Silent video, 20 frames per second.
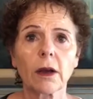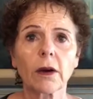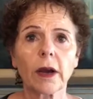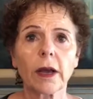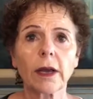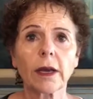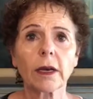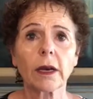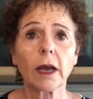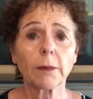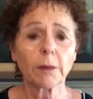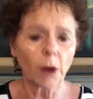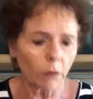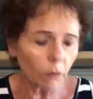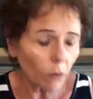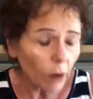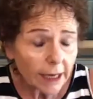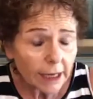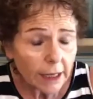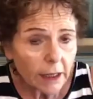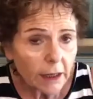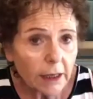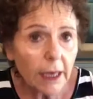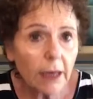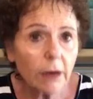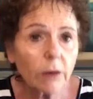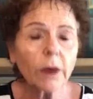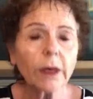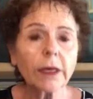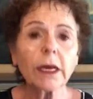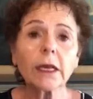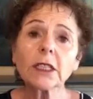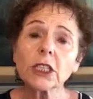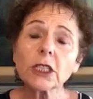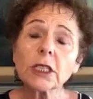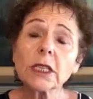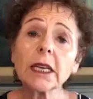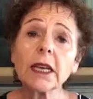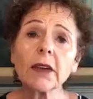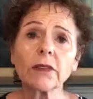Right? I'm not writing it down right now,
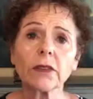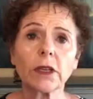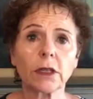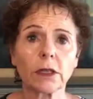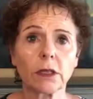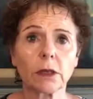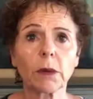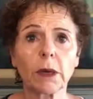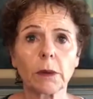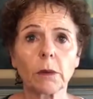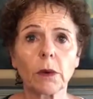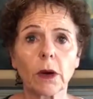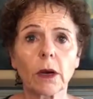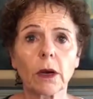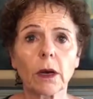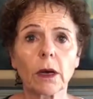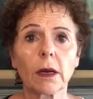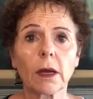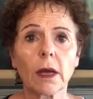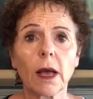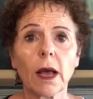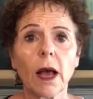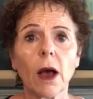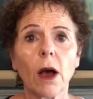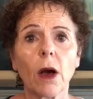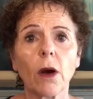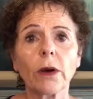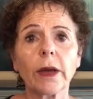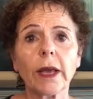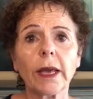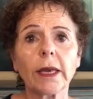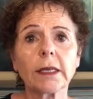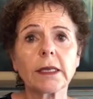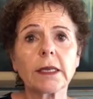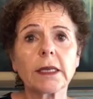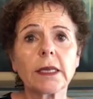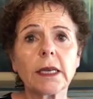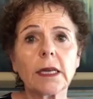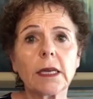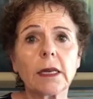just gifting to my book. Okay,
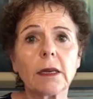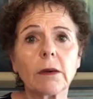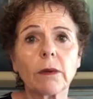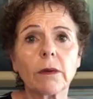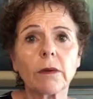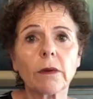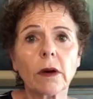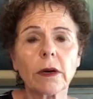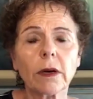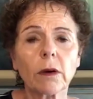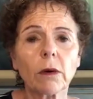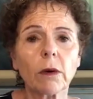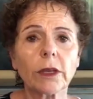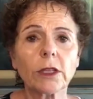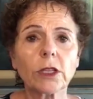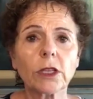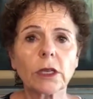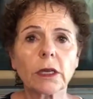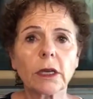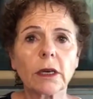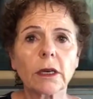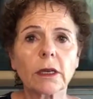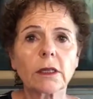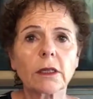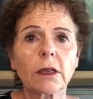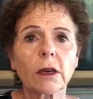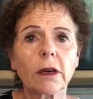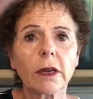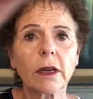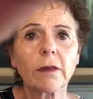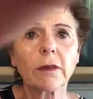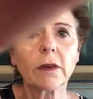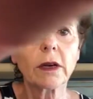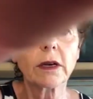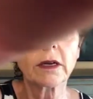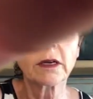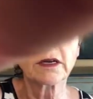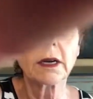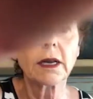Dee, we've got a question here. Sorry, I've got an